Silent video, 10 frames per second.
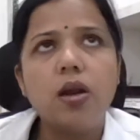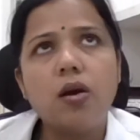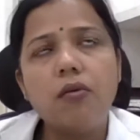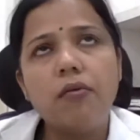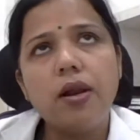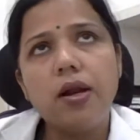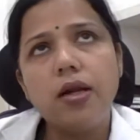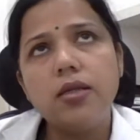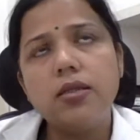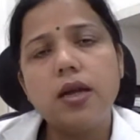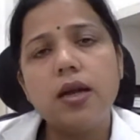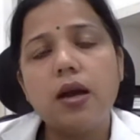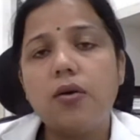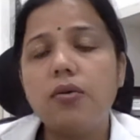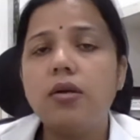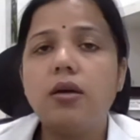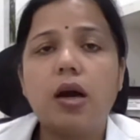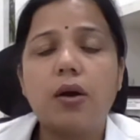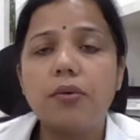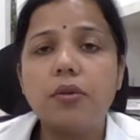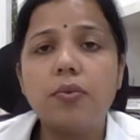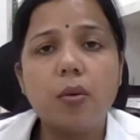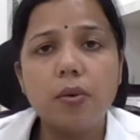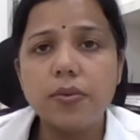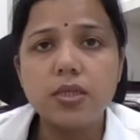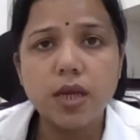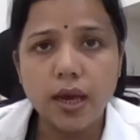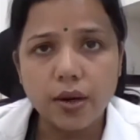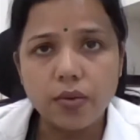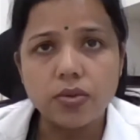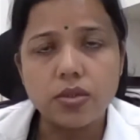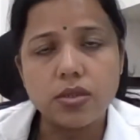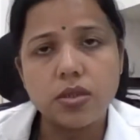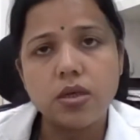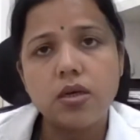Now we will understand how the problem is diagnosed.